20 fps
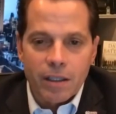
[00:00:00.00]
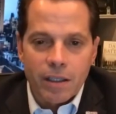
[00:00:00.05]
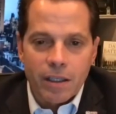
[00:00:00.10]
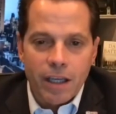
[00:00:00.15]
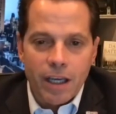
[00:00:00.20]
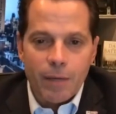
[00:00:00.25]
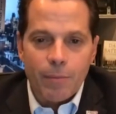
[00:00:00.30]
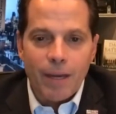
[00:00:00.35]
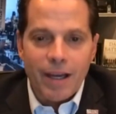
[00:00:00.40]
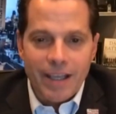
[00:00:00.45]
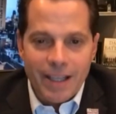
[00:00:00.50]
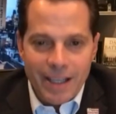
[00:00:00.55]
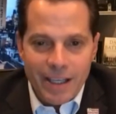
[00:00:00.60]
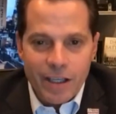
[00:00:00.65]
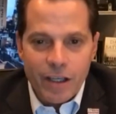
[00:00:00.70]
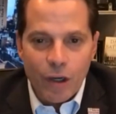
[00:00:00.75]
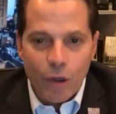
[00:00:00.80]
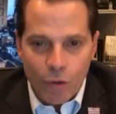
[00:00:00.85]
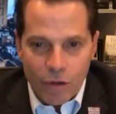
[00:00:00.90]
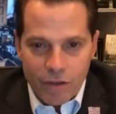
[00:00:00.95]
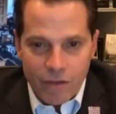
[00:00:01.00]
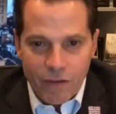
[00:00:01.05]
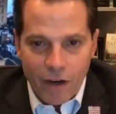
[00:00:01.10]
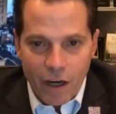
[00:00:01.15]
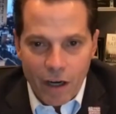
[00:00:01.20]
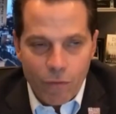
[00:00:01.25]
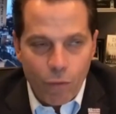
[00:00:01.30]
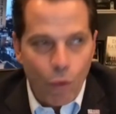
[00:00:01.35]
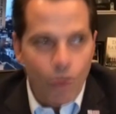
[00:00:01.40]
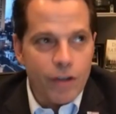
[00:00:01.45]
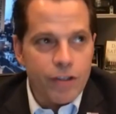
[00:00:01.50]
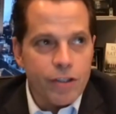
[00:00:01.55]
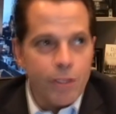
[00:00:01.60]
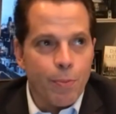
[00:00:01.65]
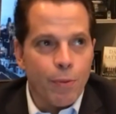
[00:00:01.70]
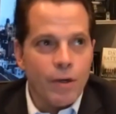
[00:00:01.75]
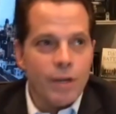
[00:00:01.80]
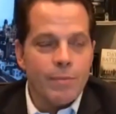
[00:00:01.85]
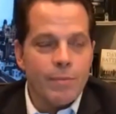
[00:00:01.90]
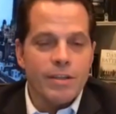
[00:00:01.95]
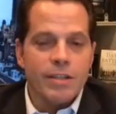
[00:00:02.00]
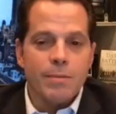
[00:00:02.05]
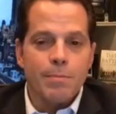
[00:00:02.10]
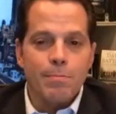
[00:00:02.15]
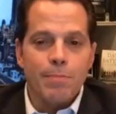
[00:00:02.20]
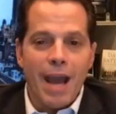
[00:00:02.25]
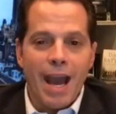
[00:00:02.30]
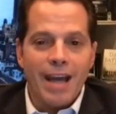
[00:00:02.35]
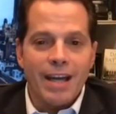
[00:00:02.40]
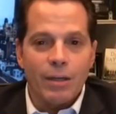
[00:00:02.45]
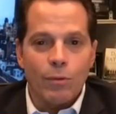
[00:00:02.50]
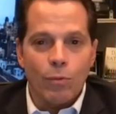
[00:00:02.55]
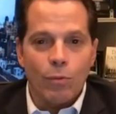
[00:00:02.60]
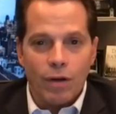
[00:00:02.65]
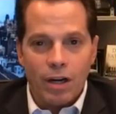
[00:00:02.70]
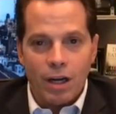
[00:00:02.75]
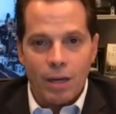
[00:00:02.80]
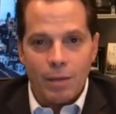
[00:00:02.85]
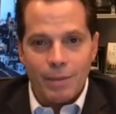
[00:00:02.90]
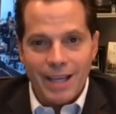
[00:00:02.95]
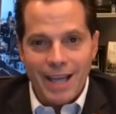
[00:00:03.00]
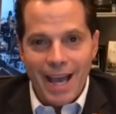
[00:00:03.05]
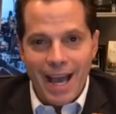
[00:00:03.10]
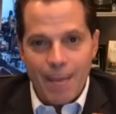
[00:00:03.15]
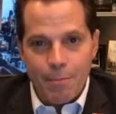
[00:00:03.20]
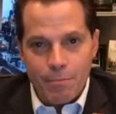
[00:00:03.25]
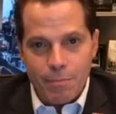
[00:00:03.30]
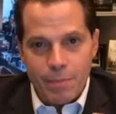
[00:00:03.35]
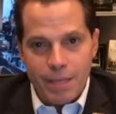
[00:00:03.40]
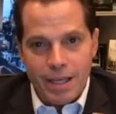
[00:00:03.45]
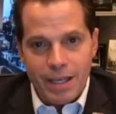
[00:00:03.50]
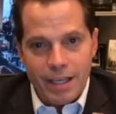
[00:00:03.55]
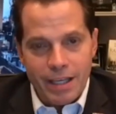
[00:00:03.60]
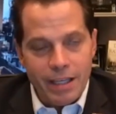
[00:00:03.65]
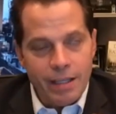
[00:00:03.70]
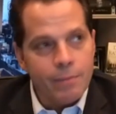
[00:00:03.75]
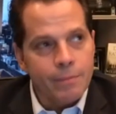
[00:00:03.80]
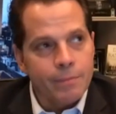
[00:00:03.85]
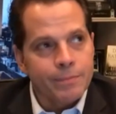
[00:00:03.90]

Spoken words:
and my ego involved. Once Priebus and Bannon were coming at me,